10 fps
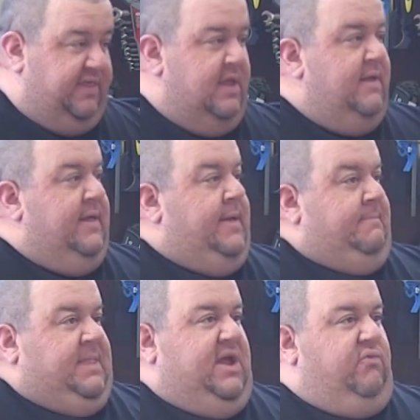with.
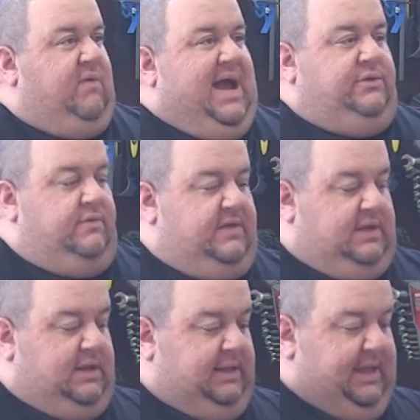And rather
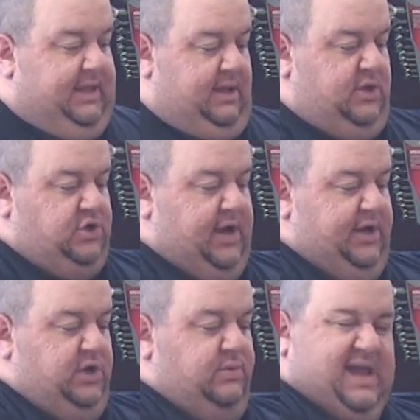than like trying
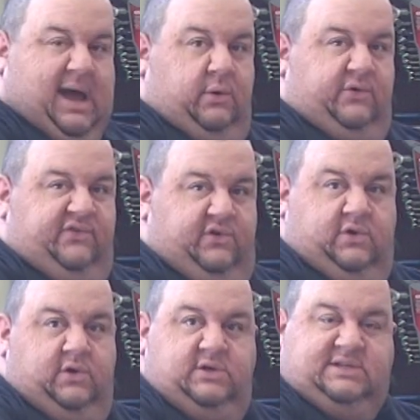to do dowels
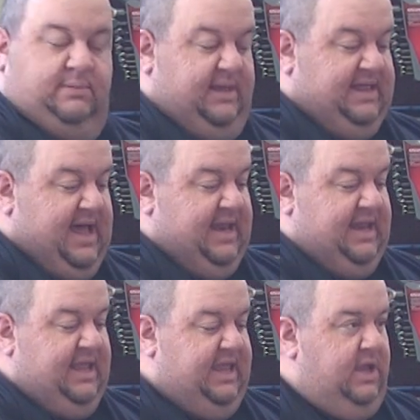or something like that
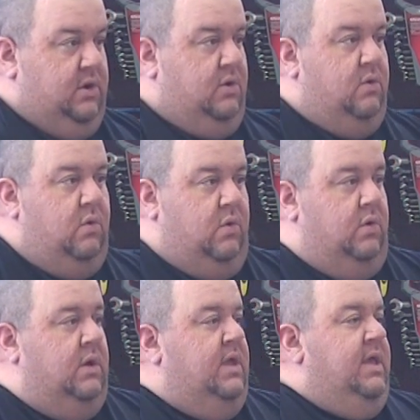in here
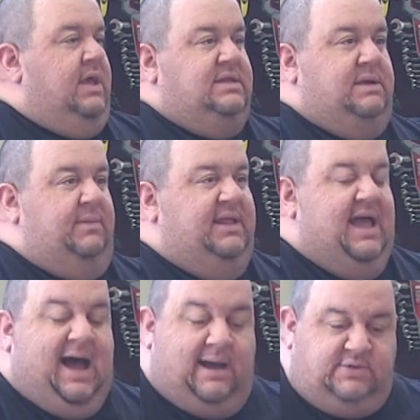or something like
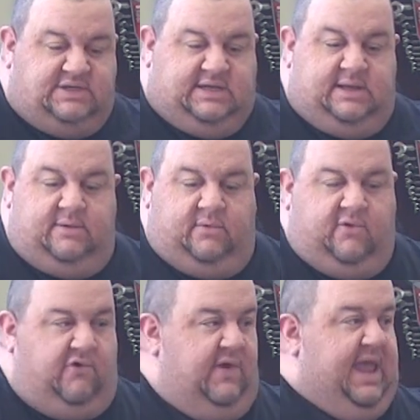that, I'm just going to
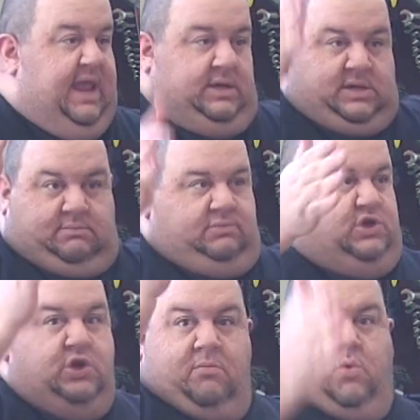create
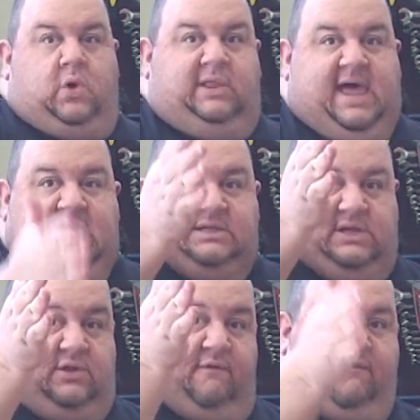two more legs
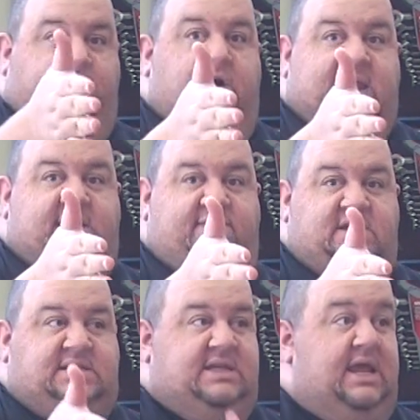on the front end of
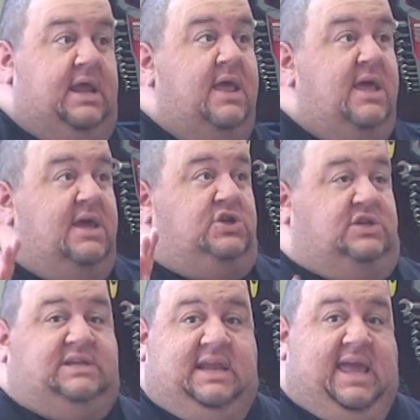this thing
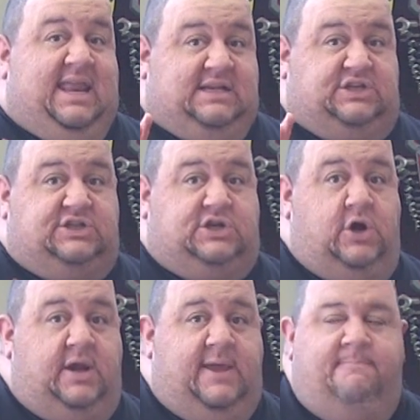just to get it
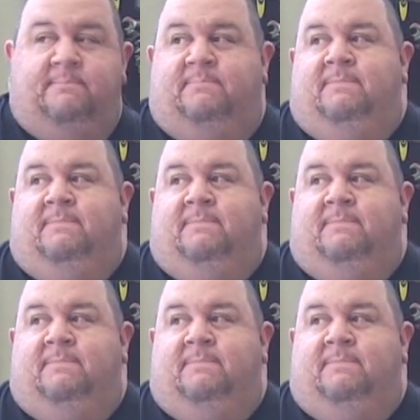sturdy.